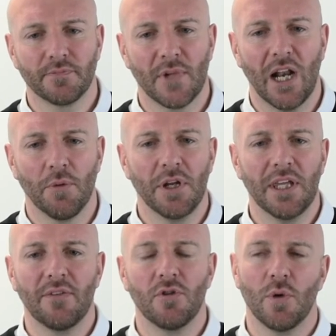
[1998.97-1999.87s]
And I'm going to
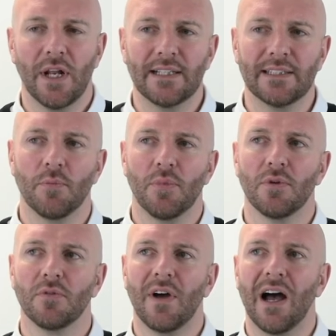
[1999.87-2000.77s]
give you an example
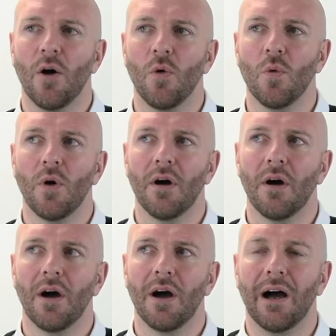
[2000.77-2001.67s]
of how
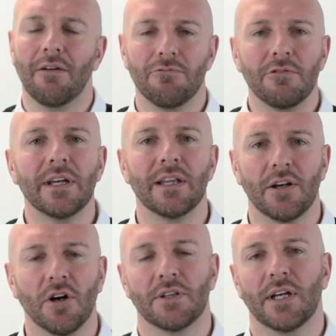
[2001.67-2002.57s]
I really
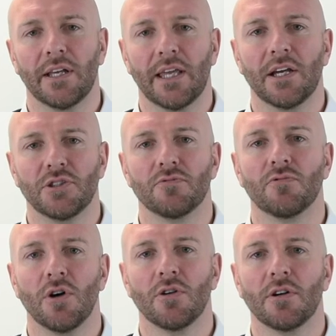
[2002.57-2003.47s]
got delegation
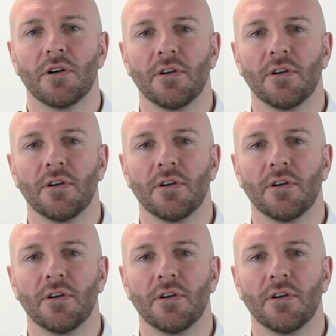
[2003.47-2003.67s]
wrong.